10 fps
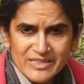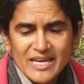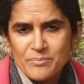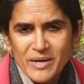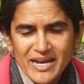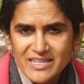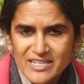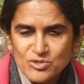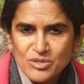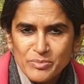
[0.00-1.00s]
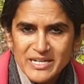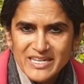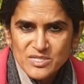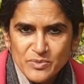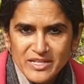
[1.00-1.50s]
that back into the bed
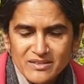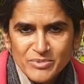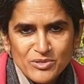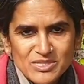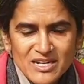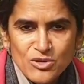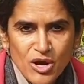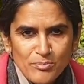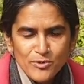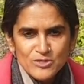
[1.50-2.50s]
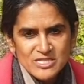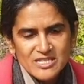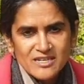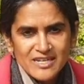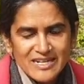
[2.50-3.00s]
as well, because it will compost
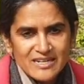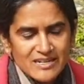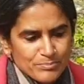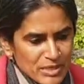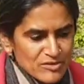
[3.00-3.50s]
here and it will build